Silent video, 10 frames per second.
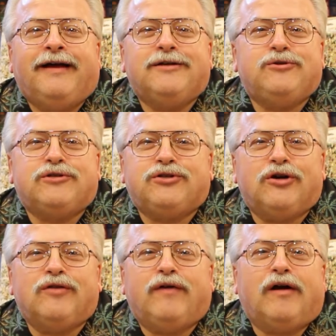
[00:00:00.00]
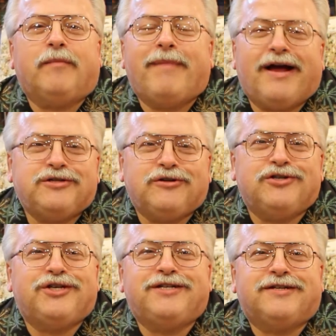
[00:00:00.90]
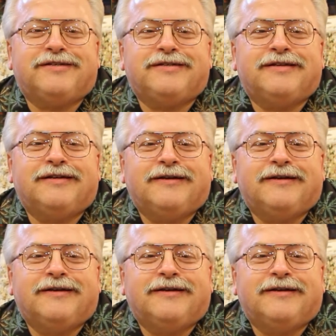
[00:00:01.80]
as you serve our Master Jesus.